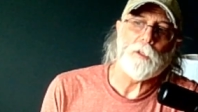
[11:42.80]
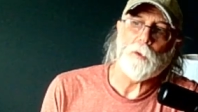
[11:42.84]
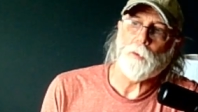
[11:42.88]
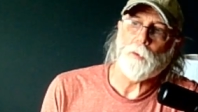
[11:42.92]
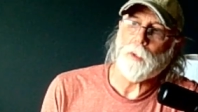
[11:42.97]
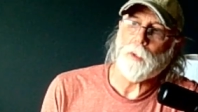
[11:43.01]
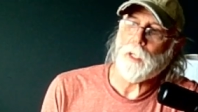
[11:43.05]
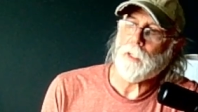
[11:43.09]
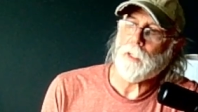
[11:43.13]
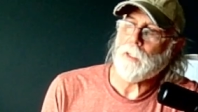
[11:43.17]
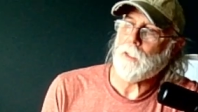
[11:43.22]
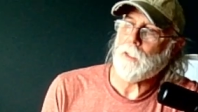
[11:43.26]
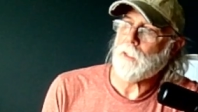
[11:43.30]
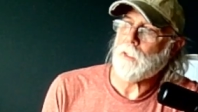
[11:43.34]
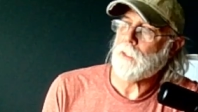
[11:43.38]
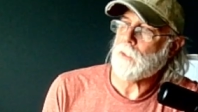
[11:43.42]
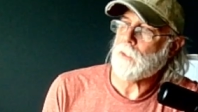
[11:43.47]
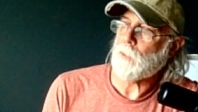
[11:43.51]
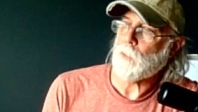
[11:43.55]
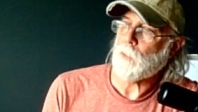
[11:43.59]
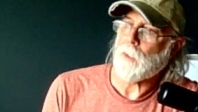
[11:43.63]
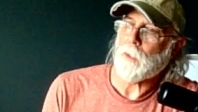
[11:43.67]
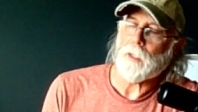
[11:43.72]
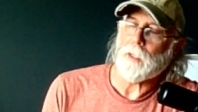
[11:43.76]
getting
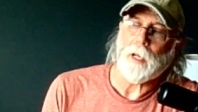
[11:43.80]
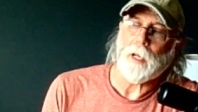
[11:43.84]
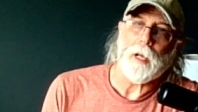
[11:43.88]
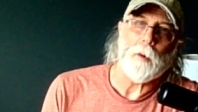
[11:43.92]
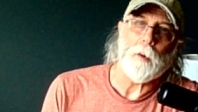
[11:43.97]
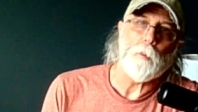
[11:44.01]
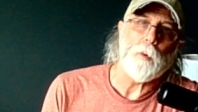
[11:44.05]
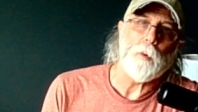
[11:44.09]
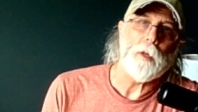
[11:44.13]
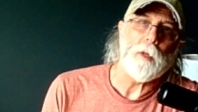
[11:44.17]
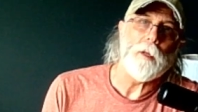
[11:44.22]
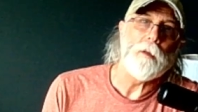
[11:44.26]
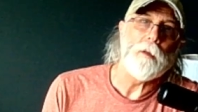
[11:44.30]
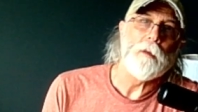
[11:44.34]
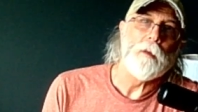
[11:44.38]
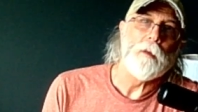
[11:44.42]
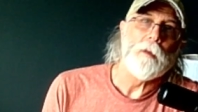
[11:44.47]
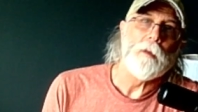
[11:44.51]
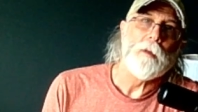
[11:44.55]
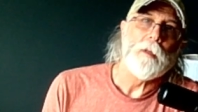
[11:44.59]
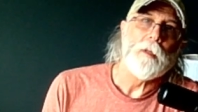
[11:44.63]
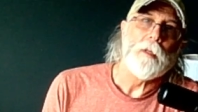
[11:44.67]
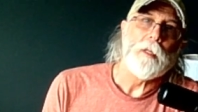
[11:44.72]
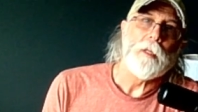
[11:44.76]
into it that way.
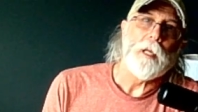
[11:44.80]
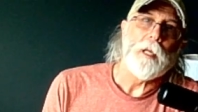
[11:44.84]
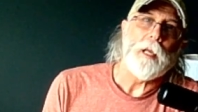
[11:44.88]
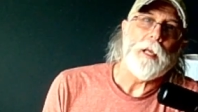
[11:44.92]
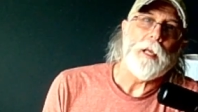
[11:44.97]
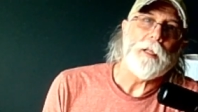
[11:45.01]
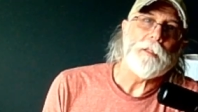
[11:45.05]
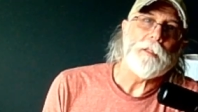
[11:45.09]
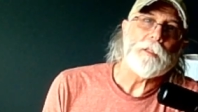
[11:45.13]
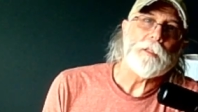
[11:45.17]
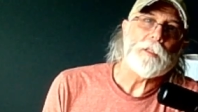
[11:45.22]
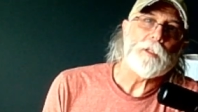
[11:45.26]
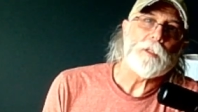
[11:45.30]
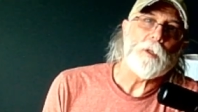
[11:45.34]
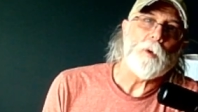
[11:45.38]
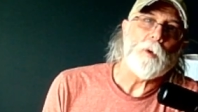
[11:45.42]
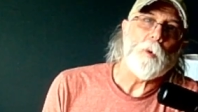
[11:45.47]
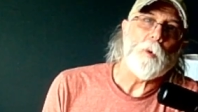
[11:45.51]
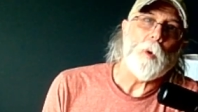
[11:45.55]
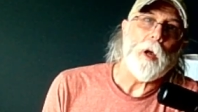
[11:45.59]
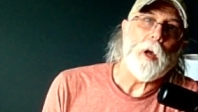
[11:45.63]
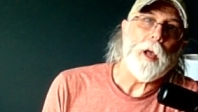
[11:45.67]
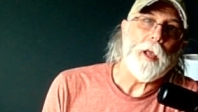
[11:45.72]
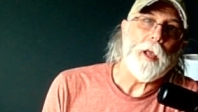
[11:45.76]
And
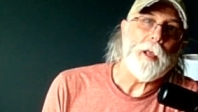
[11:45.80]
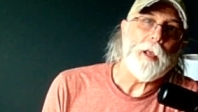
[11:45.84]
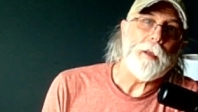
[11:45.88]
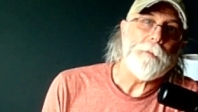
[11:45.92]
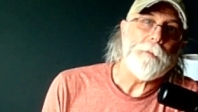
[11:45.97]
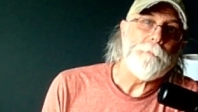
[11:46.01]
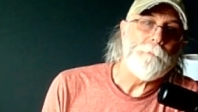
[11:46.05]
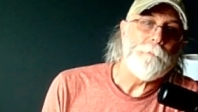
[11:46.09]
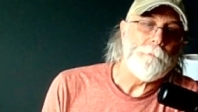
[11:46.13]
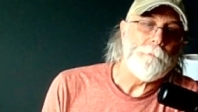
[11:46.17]
so I